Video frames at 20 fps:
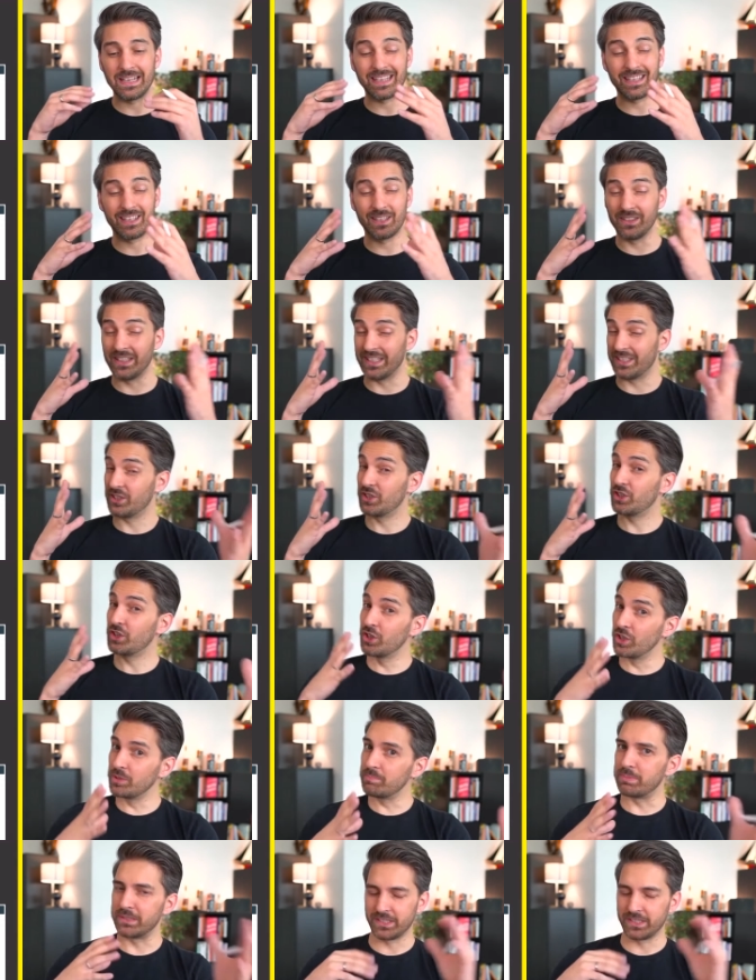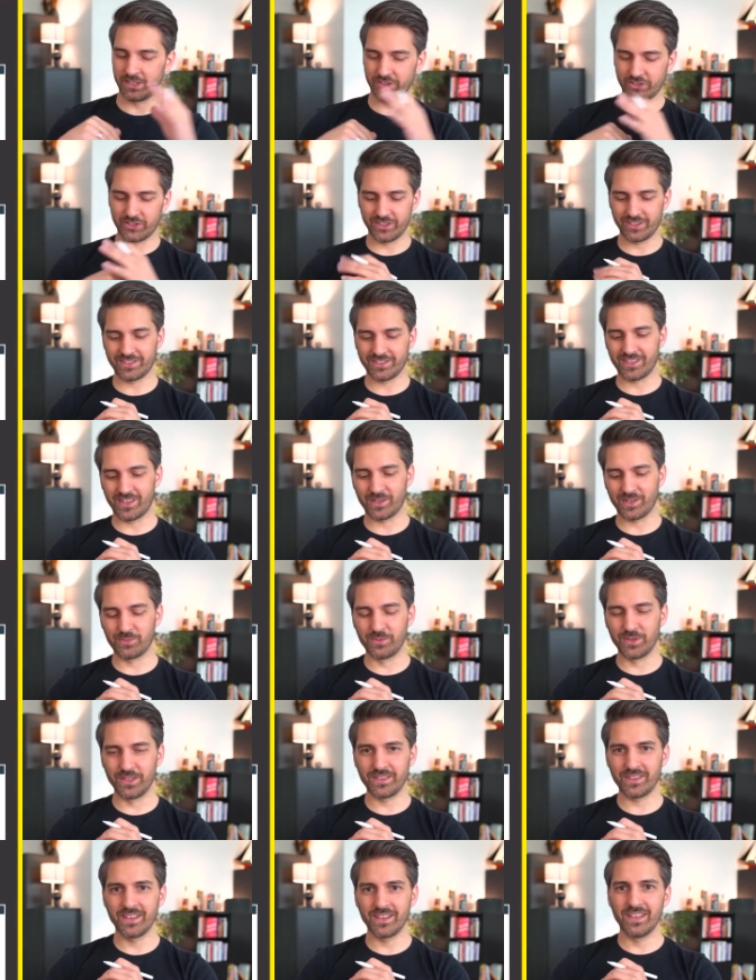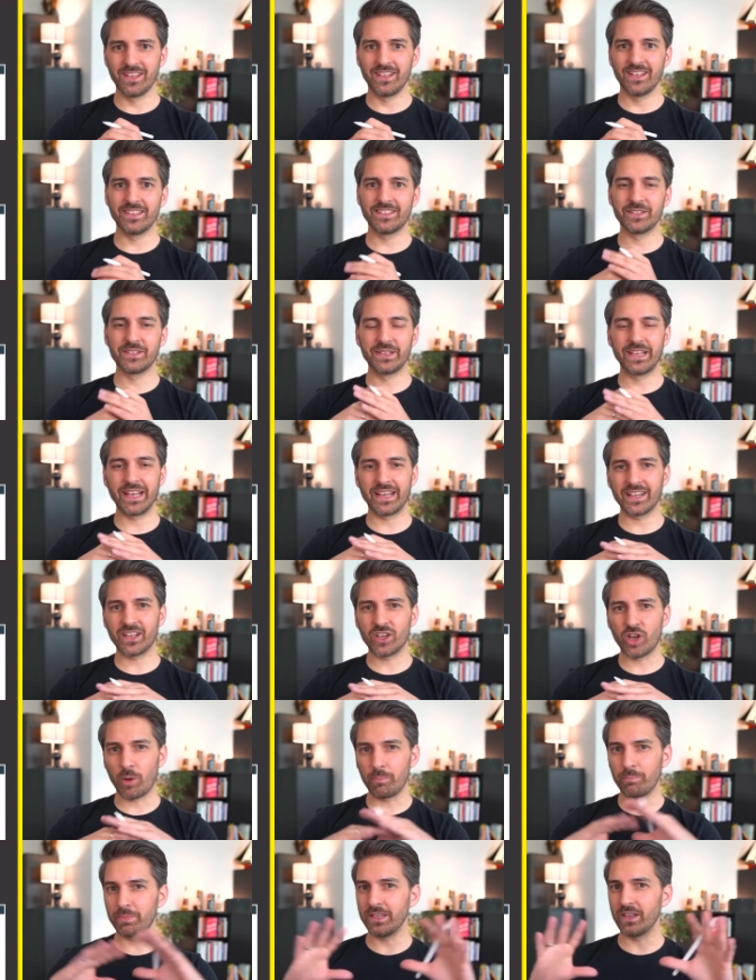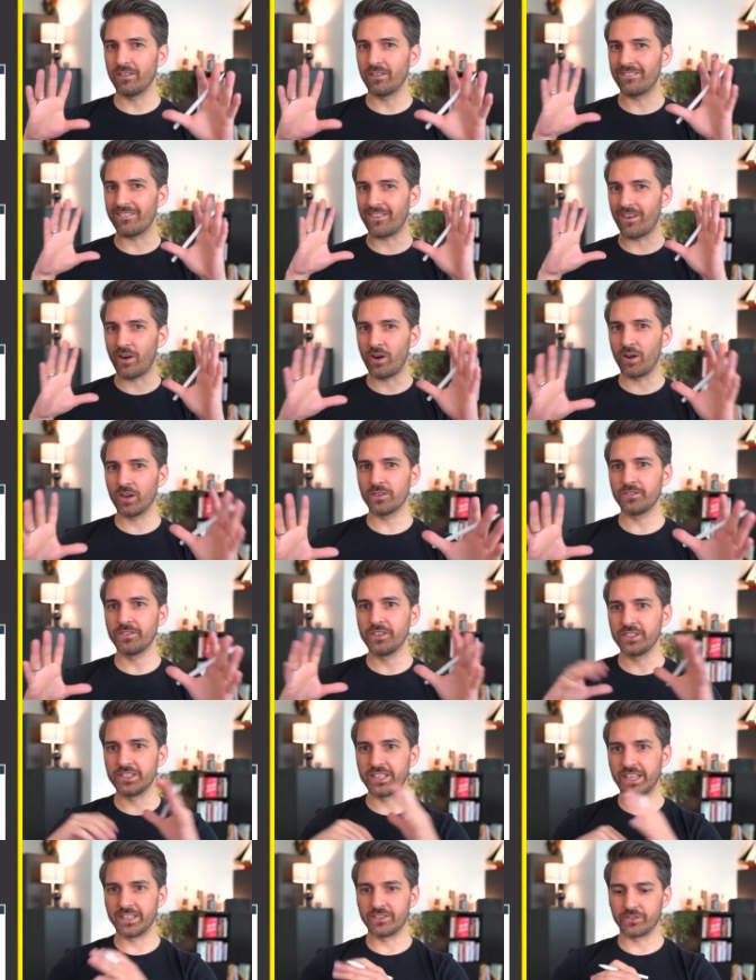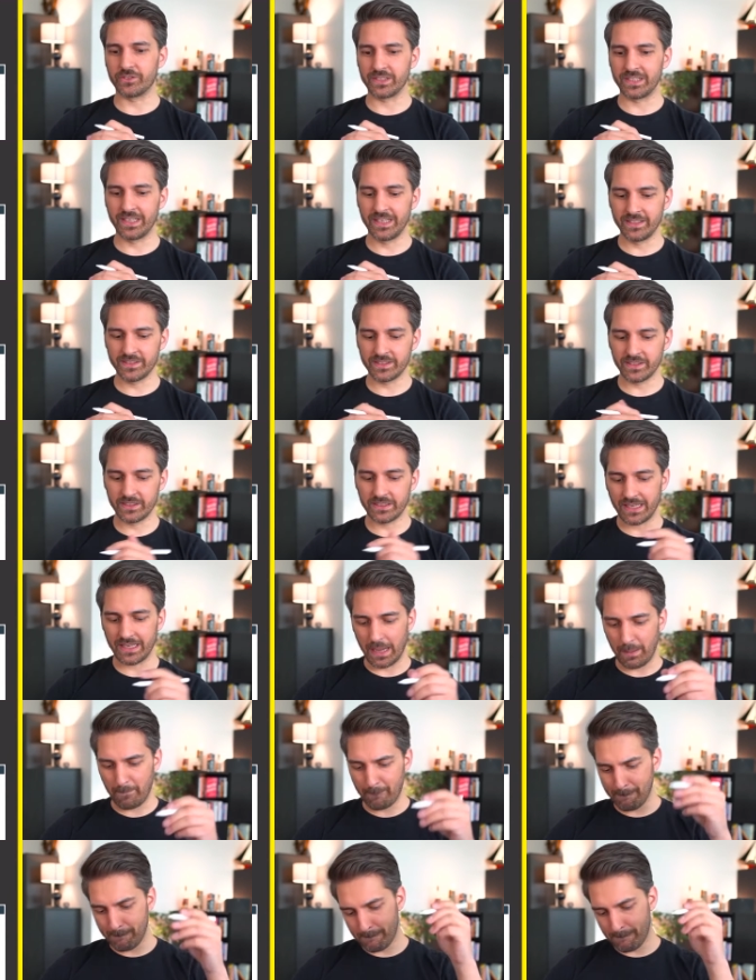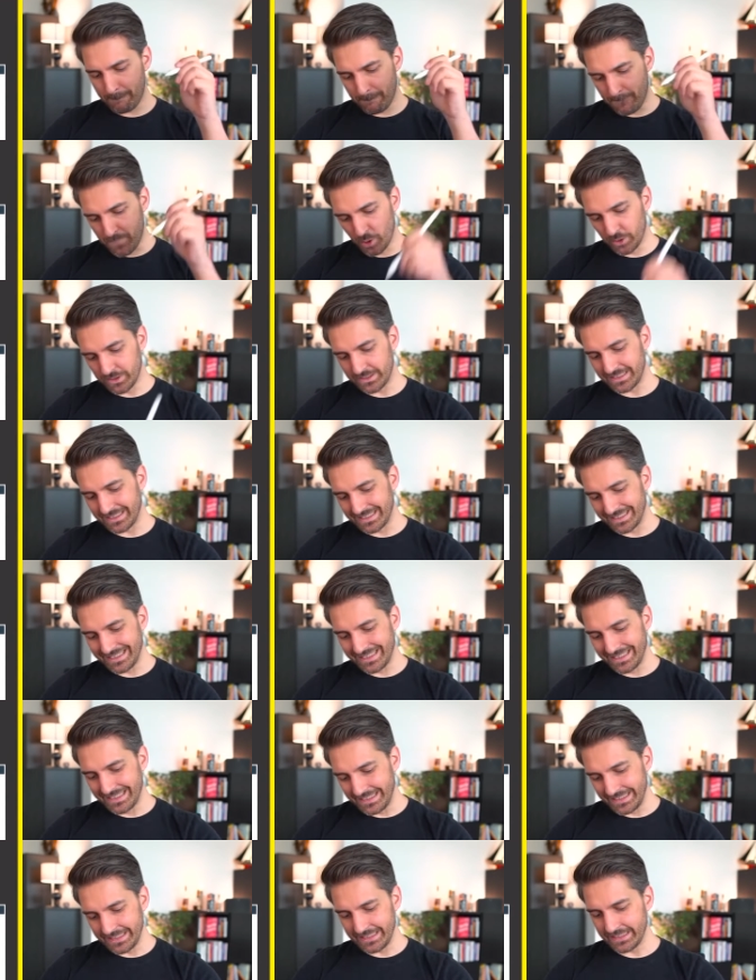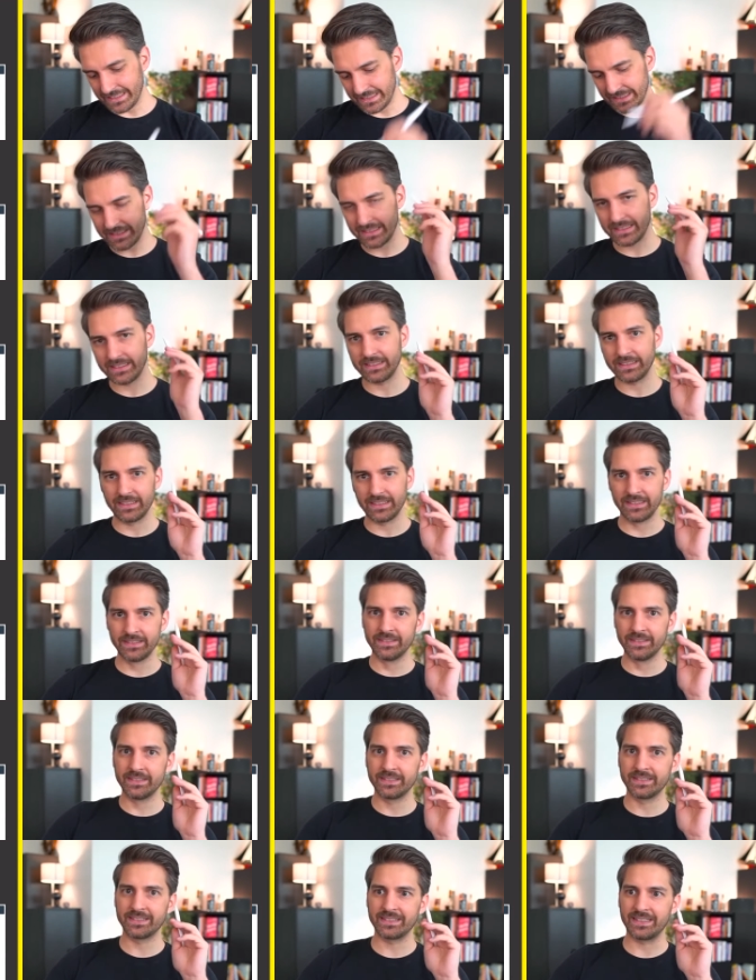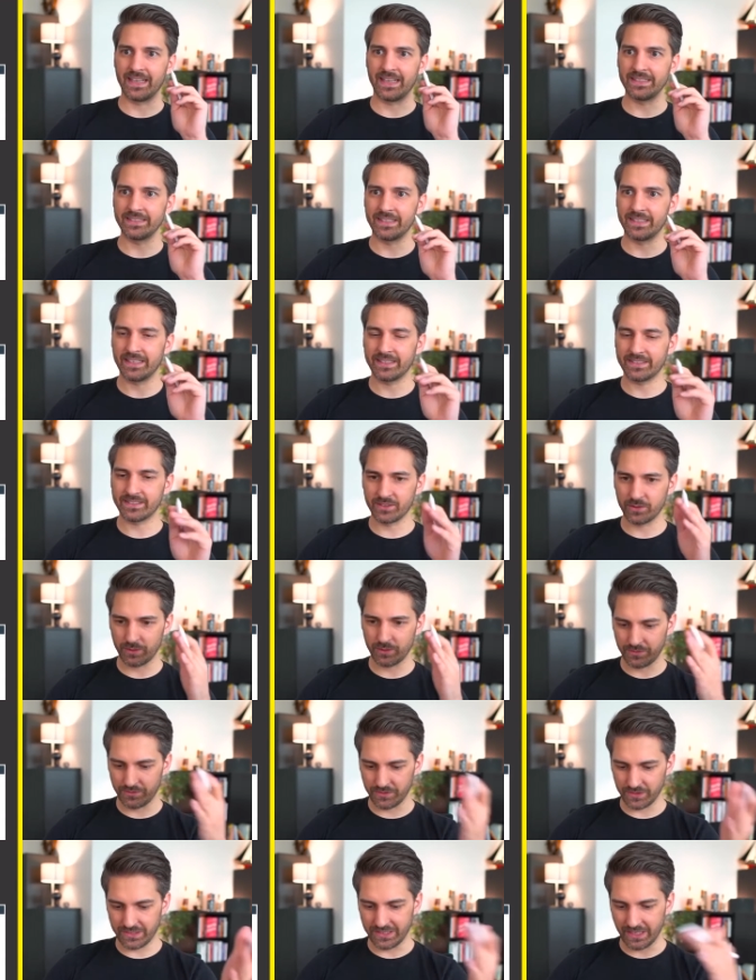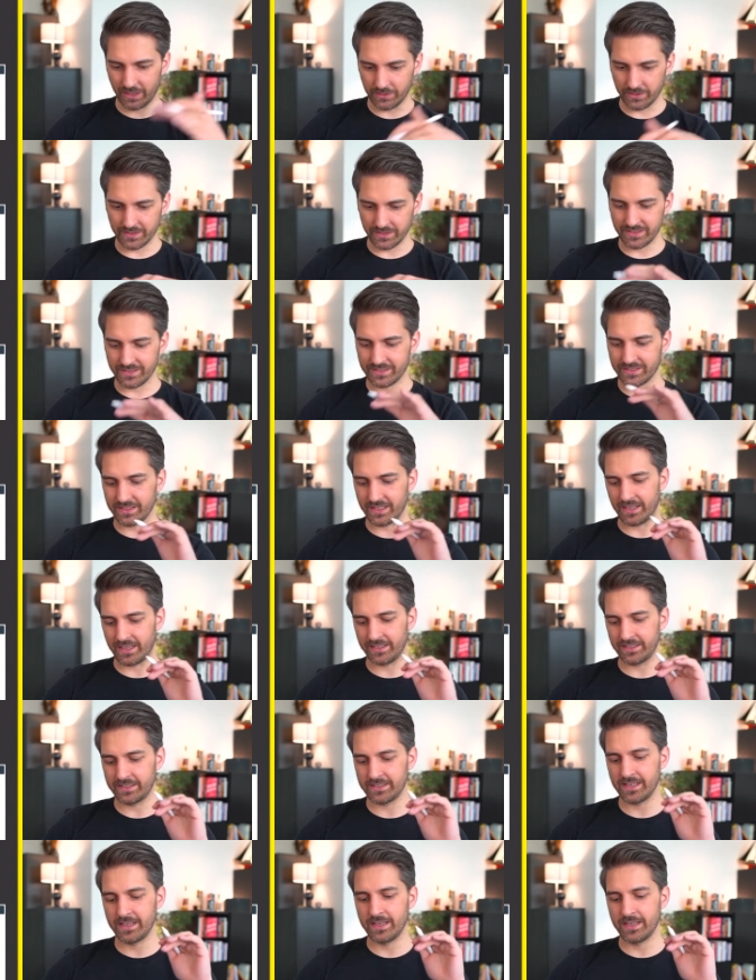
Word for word: that you could potentially start with, is to get a copy of all of your data on LinkedIn. I put a link in the slide deck, so if you download the slides,